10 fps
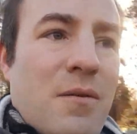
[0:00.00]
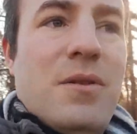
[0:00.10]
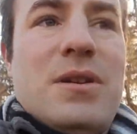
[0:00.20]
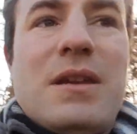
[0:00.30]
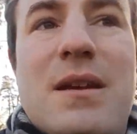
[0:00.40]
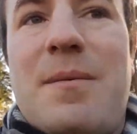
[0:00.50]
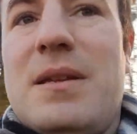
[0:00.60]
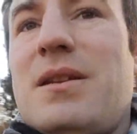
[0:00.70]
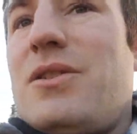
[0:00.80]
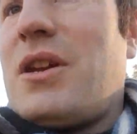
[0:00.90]
We're just coming
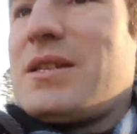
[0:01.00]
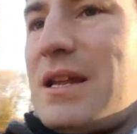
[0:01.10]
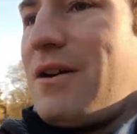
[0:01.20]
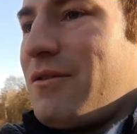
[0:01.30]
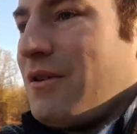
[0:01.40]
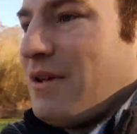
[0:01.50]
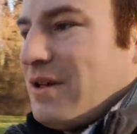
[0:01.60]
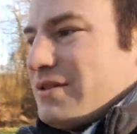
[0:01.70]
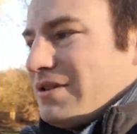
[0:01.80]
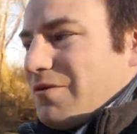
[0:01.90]
to the Chess now.
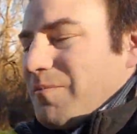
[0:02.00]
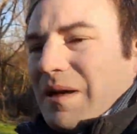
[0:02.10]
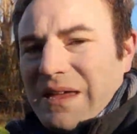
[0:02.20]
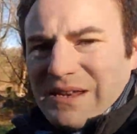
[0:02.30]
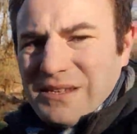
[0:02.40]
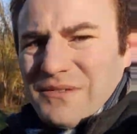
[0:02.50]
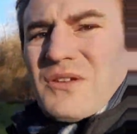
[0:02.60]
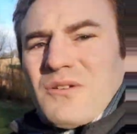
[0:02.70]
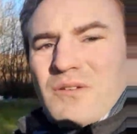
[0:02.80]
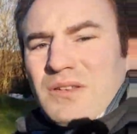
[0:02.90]
It's a little bay and there's a
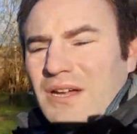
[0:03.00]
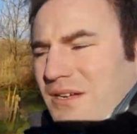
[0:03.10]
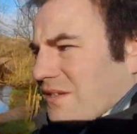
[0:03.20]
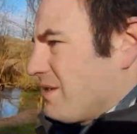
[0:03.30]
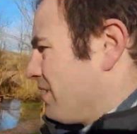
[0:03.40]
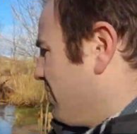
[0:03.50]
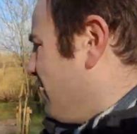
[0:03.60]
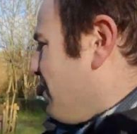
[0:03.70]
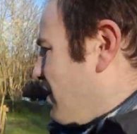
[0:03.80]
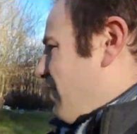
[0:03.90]
few ducks.
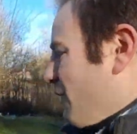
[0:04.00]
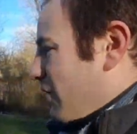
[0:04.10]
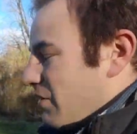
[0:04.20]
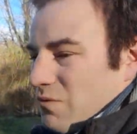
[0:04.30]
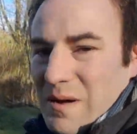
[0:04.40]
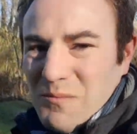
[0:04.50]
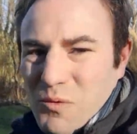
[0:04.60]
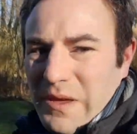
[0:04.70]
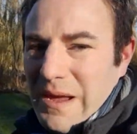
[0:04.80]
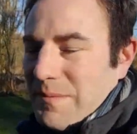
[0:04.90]
I thought they'd all come
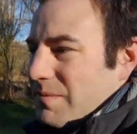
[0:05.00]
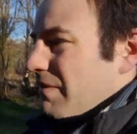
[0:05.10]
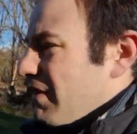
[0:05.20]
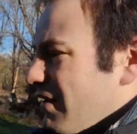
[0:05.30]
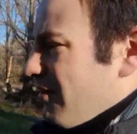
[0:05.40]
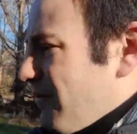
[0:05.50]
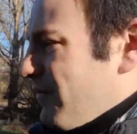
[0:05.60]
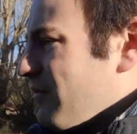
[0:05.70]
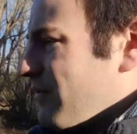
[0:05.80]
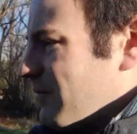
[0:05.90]
walking up to me thinking I've got
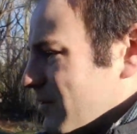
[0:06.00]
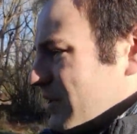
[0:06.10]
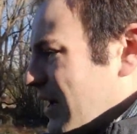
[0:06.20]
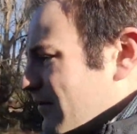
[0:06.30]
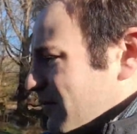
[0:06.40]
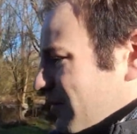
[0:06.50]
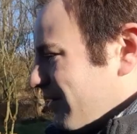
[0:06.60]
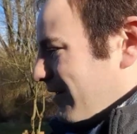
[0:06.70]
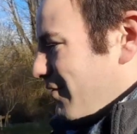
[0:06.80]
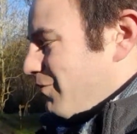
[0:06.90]
food for them, which I haven't, but
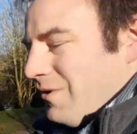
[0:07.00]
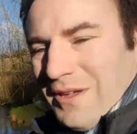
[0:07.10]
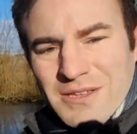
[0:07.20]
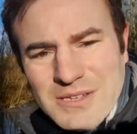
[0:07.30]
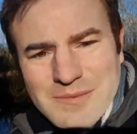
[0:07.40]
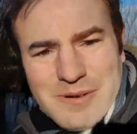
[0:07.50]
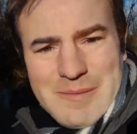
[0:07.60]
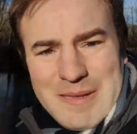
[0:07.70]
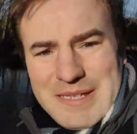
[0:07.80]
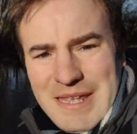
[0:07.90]
look, they're all probably a
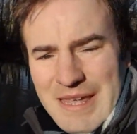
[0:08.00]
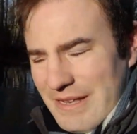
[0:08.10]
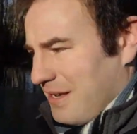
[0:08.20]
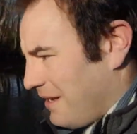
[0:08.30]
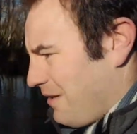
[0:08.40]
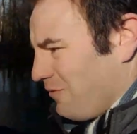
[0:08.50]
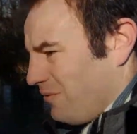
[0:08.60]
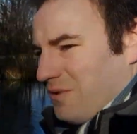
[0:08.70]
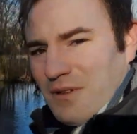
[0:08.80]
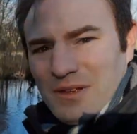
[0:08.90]
bit scared and they're all,
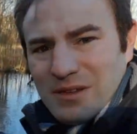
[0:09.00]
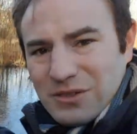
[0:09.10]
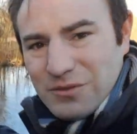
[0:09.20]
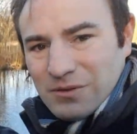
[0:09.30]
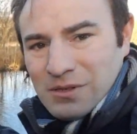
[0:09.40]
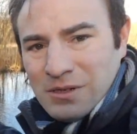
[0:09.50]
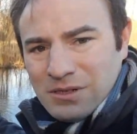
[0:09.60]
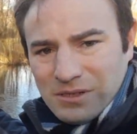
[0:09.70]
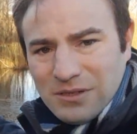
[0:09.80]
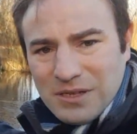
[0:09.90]

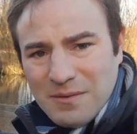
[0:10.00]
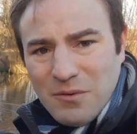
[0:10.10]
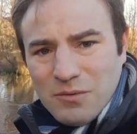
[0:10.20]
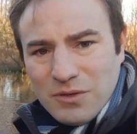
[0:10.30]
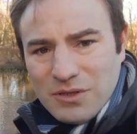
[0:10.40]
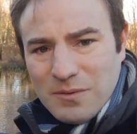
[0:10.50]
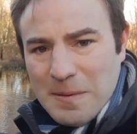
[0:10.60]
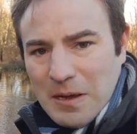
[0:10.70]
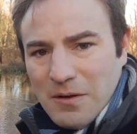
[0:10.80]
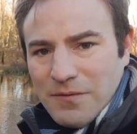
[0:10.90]
you can see them all just
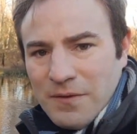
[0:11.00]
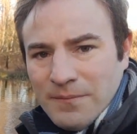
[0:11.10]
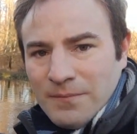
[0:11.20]
swimming off.